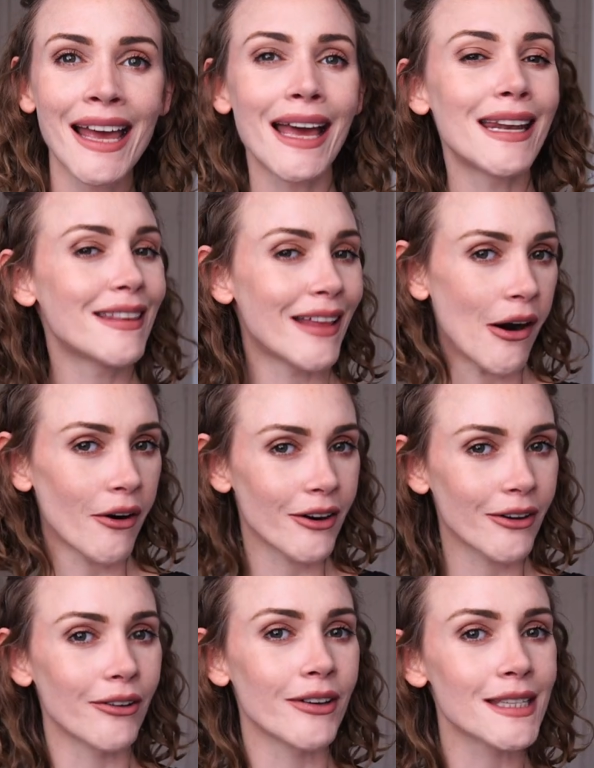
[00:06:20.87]
And in that
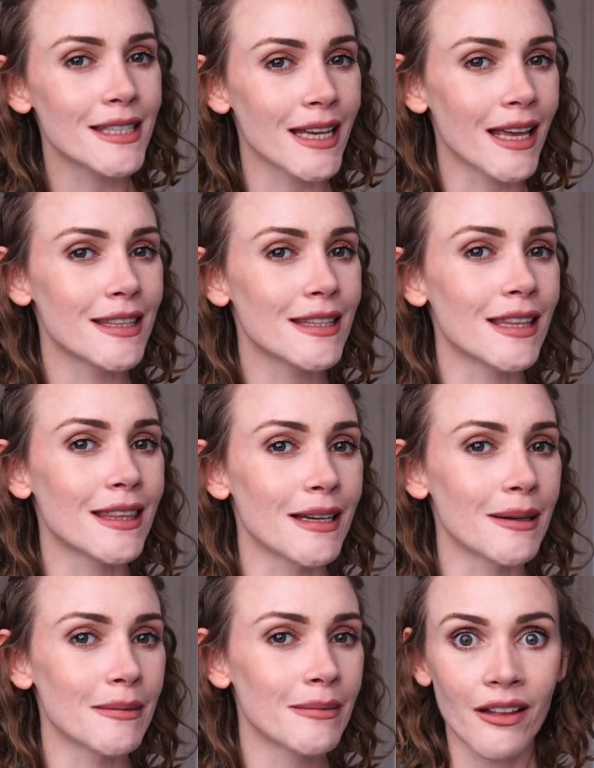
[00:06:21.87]
article it said that
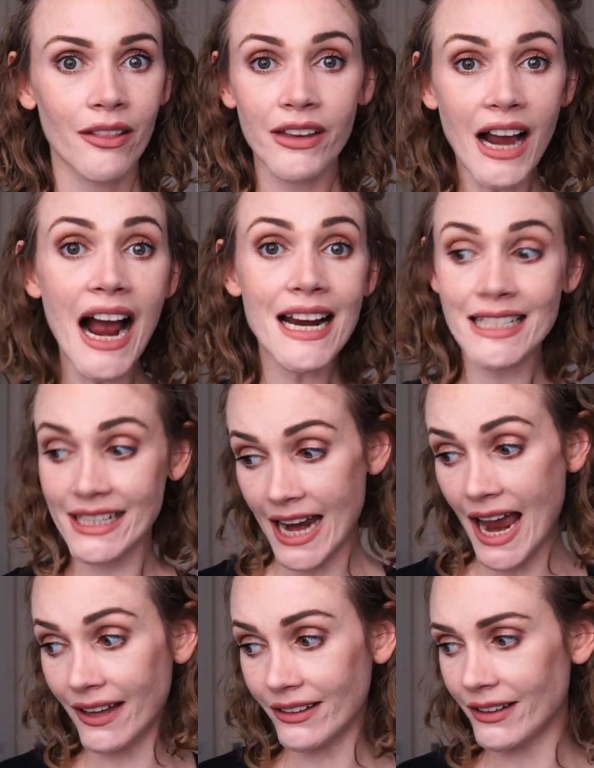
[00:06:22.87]
the, the guy is
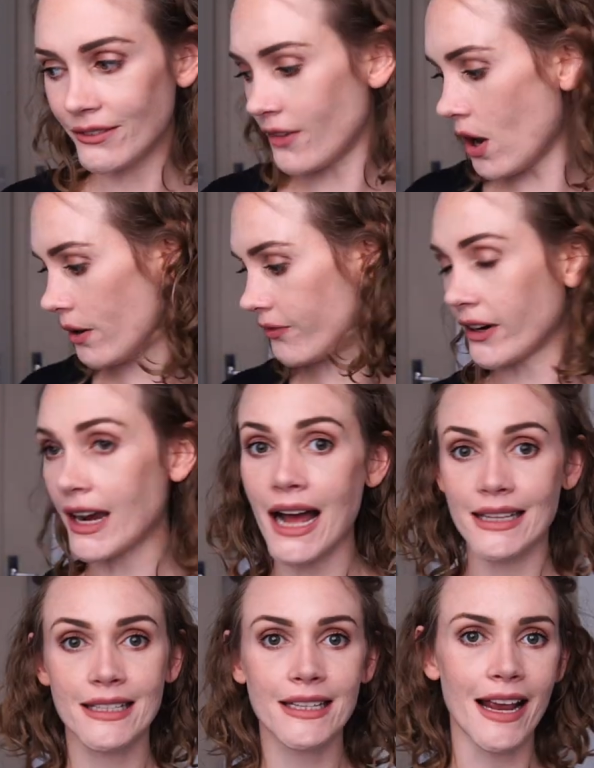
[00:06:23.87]
Italian! Oh, for
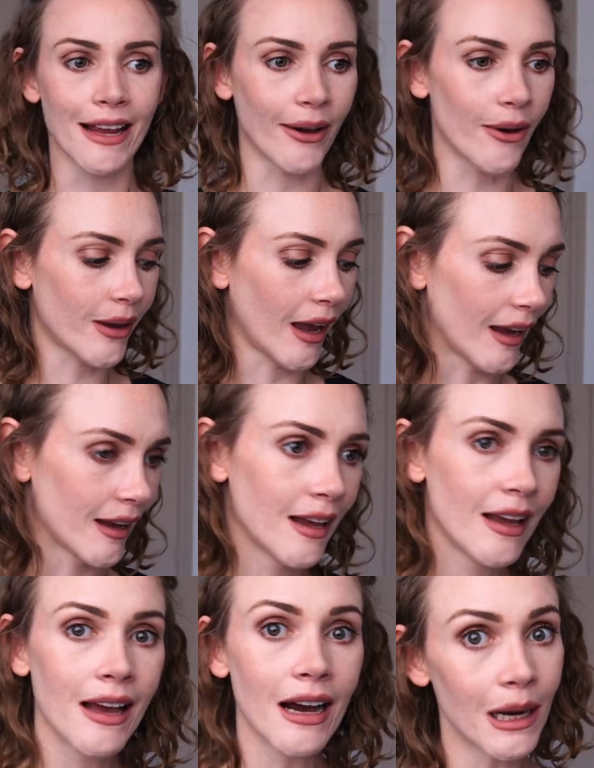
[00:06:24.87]
God's sake, okay.
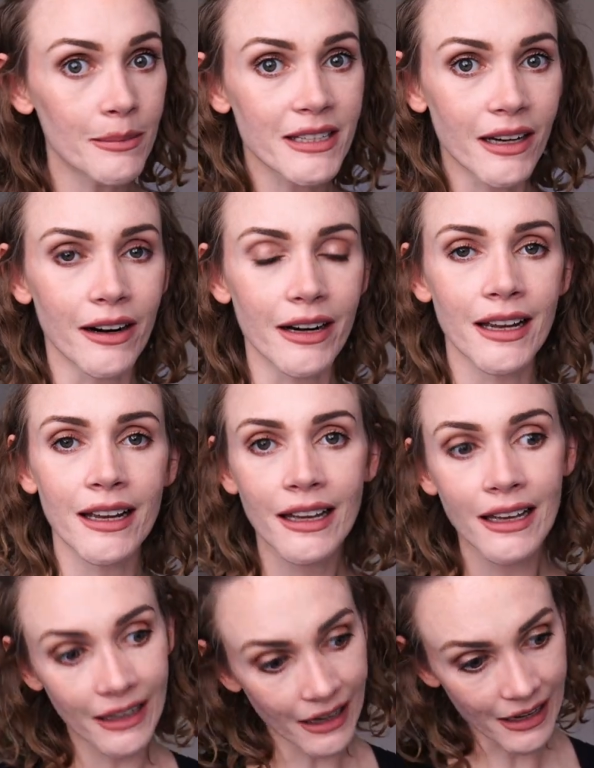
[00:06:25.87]
I'm sorry.
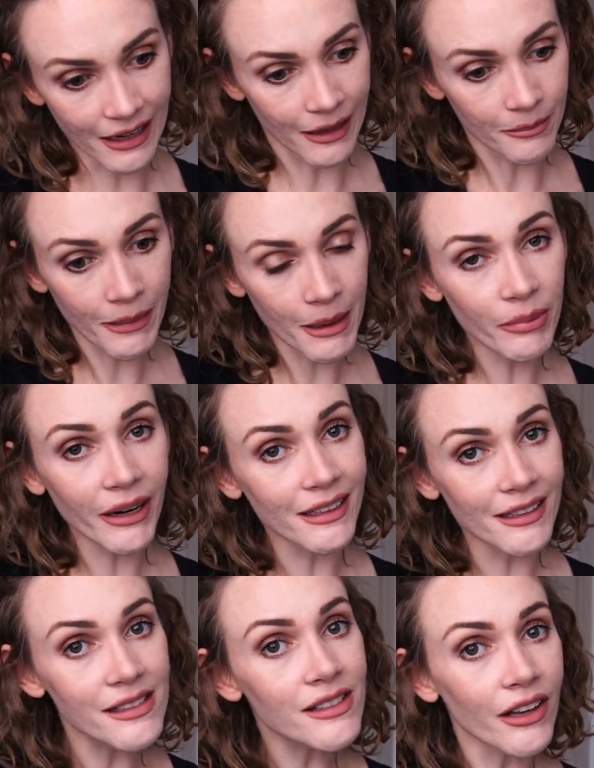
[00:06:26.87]
Uh, my
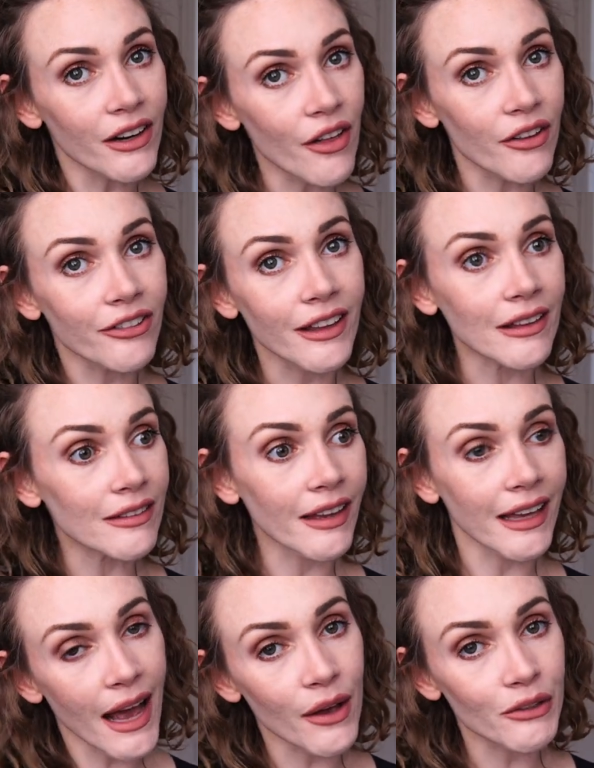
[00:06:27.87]
brain is on other things
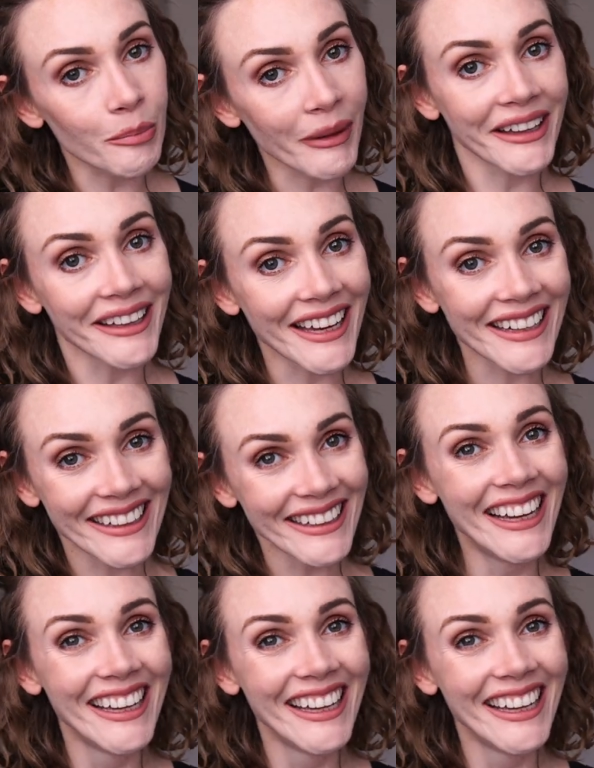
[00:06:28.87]
like houseplant lighting.